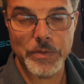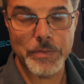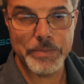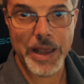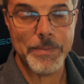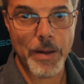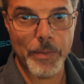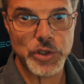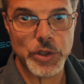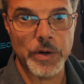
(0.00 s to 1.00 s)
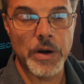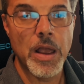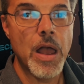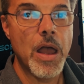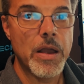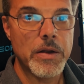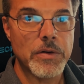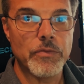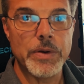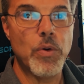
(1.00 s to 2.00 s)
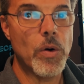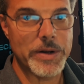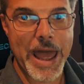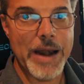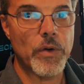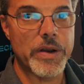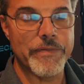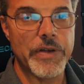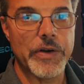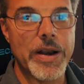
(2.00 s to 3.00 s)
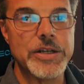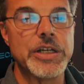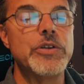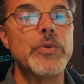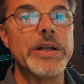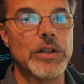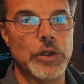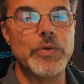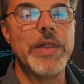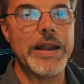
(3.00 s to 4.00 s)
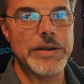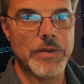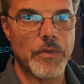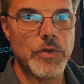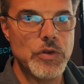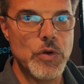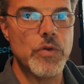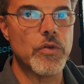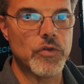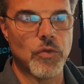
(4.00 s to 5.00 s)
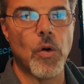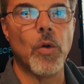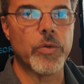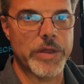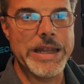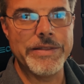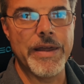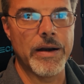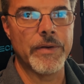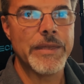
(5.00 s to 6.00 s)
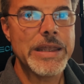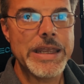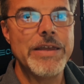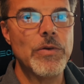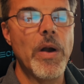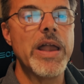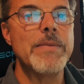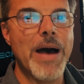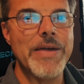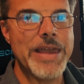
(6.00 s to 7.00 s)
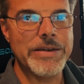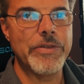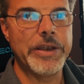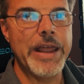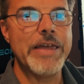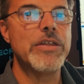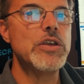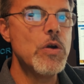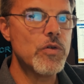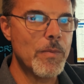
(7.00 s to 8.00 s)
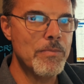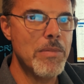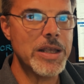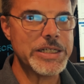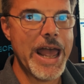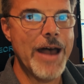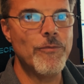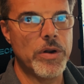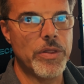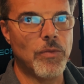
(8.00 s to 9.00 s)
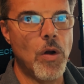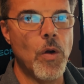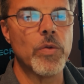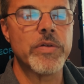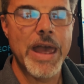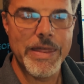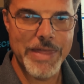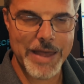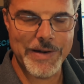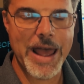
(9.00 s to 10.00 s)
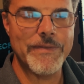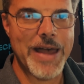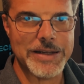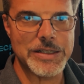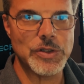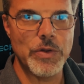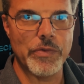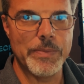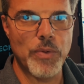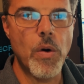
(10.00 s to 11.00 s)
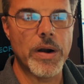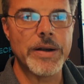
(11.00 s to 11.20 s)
BI Publisher report category configuration to include that user's roles in there. Either way, by the end of the day, the user must have one of the roles that have access to the report